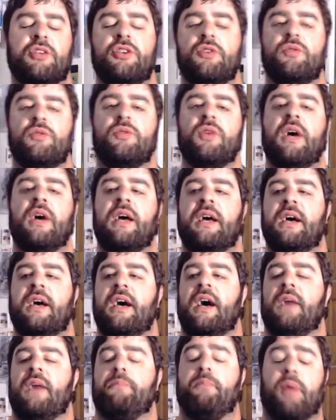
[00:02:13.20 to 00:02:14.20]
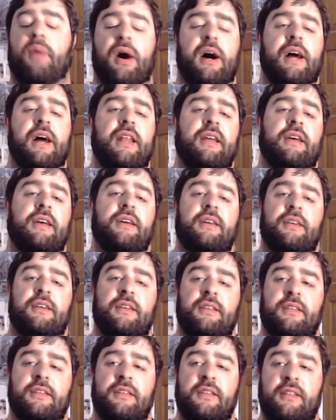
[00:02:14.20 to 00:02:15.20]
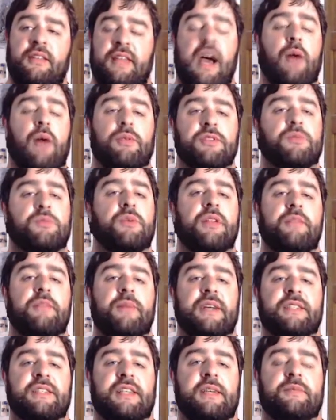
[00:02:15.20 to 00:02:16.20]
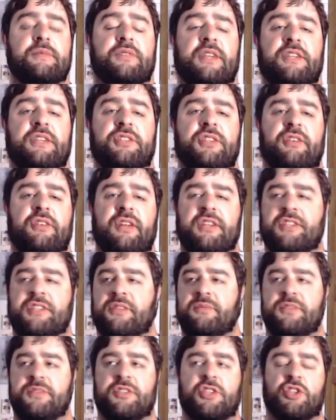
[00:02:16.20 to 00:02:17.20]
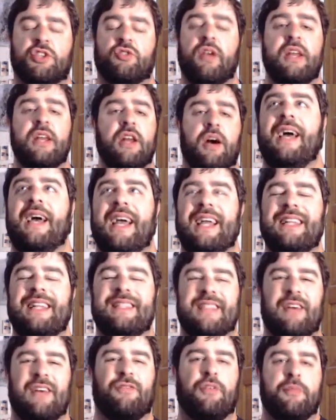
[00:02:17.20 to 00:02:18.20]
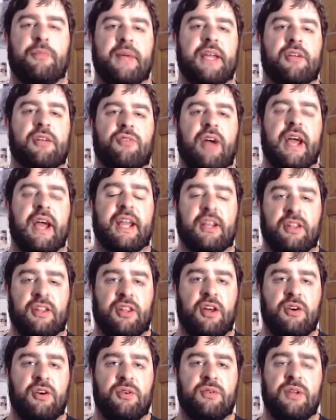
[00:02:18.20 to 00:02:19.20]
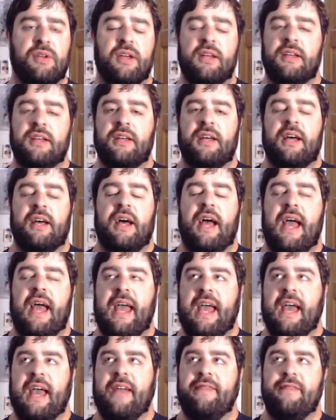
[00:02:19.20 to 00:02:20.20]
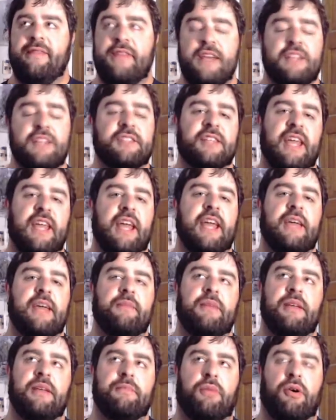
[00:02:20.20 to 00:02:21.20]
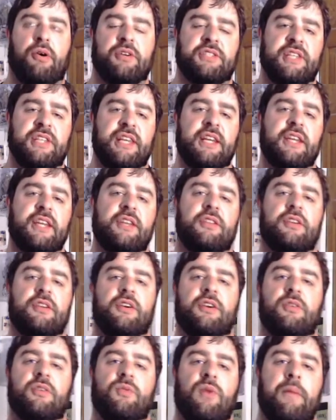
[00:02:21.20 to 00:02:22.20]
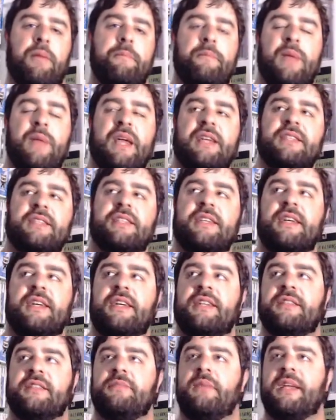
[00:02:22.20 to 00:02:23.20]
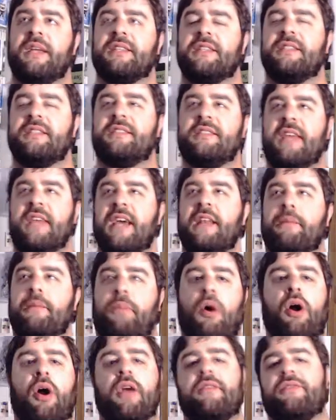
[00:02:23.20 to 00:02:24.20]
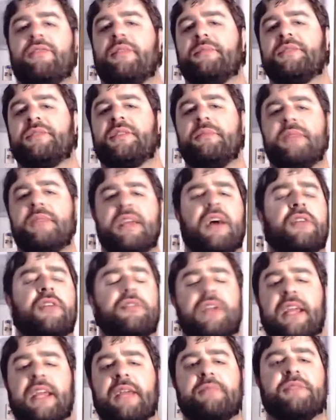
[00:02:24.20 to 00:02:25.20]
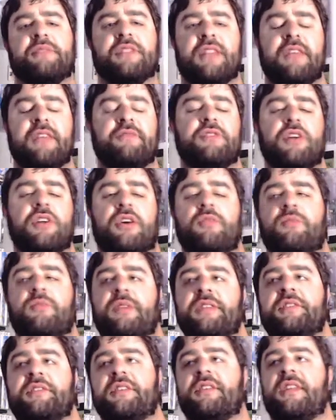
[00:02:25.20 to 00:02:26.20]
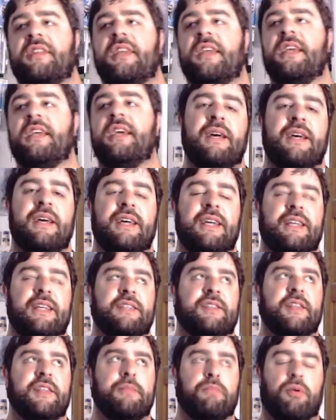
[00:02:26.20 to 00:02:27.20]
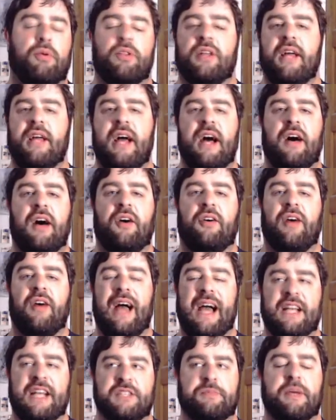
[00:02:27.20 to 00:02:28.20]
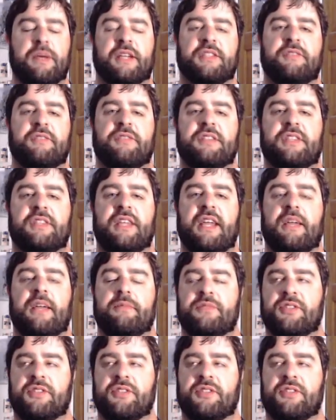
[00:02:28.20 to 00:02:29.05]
U. But that was one of the best games of last generation. It was straight up a Devil May Cry clone. And this game in particular, what makes it stand apart from some of the other games that they've done recently is the bullet hell aspects of this game.